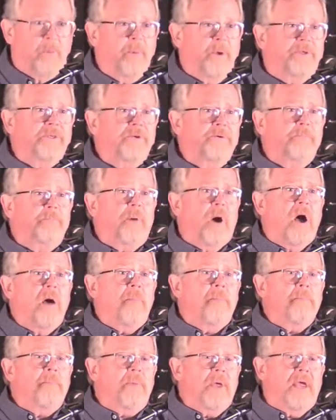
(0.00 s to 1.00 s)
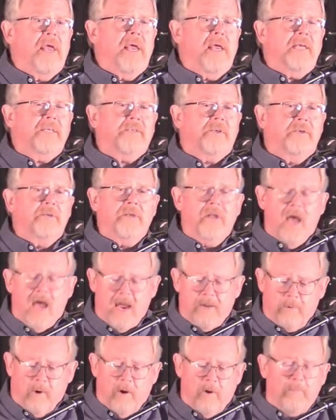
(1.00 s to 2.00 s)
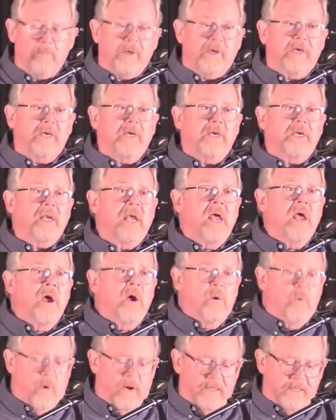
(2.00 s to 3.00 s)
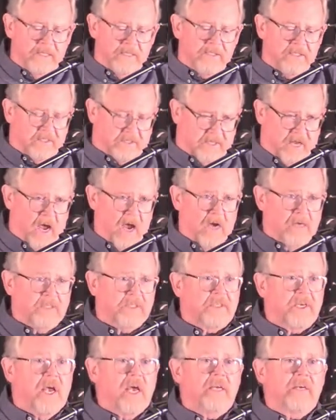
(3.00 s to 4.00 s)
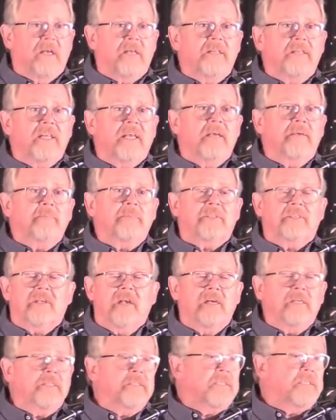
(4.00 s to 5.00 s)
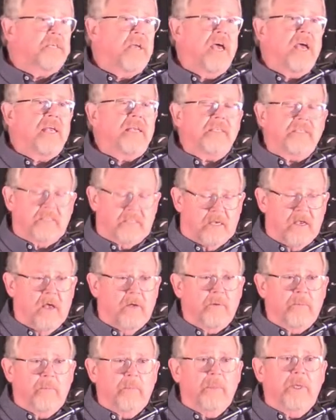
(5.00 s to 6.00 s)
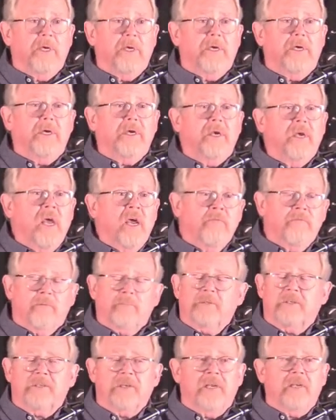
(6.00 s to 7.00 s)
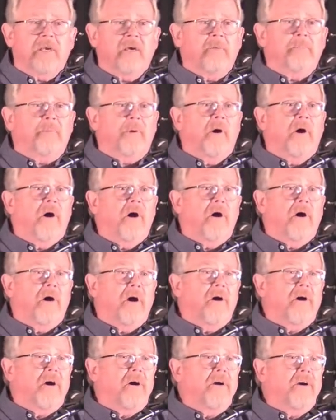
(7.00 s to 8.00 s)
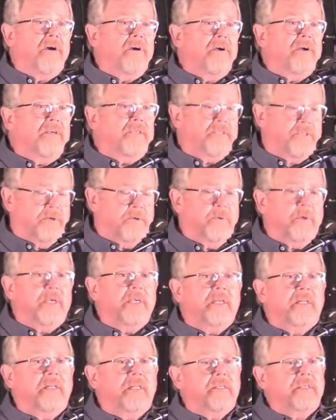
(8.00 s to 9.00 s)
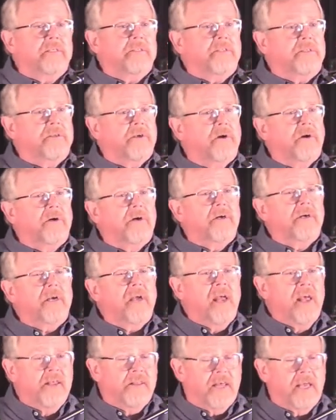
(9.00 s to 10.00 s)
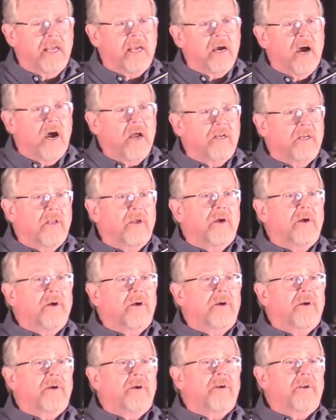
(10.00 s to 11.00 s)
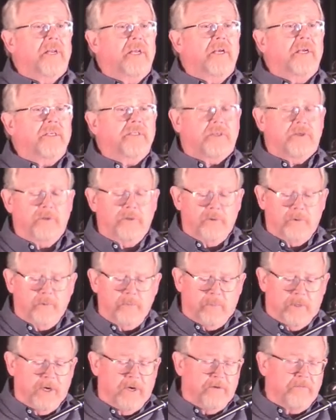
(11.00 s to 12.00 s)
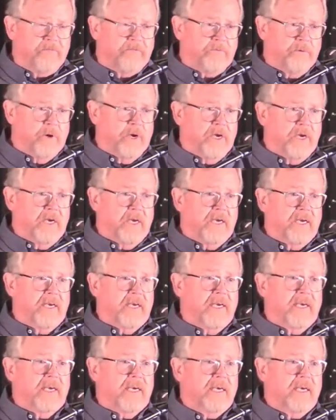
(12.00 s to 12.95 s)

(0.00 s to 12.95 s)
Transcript: Burma to Bombay to Nairobi. When the stars shine on them, sun shines on me. From Singapore to England's shore, they are learning to be free.